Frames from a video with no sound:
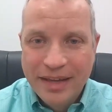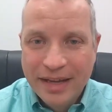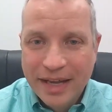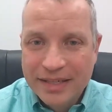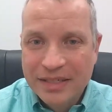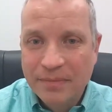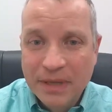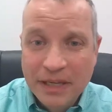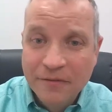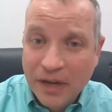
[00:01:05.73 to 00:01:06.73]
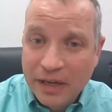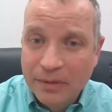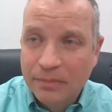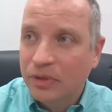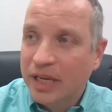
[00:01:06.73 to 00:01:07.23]
It has to be
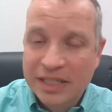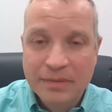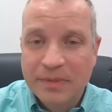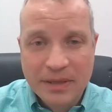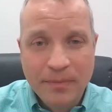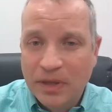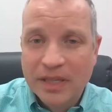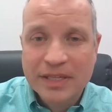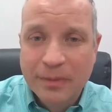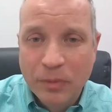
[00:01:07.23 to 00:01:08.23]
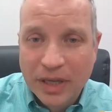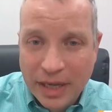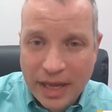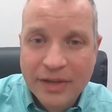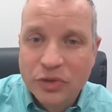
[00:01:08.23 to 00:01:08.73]
viable. It has to be something that someone
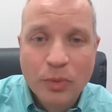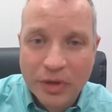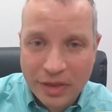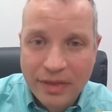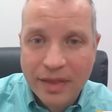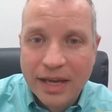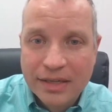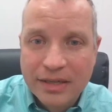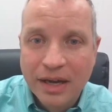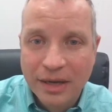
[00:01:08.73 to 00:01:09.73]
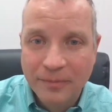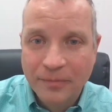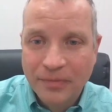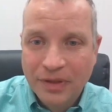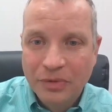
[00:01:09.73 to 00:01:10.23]
can answer within that time,
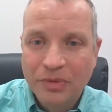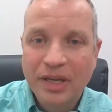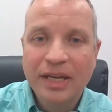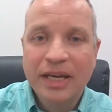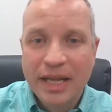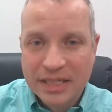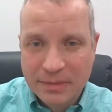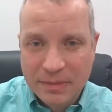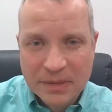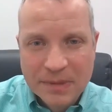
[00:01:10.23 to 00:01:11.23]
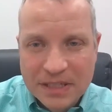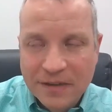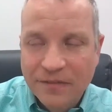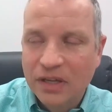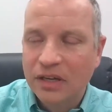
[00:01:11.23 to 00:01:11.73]
right? It has to be
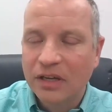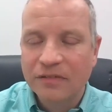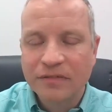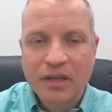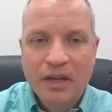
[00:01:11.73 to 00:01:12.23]
specific enough.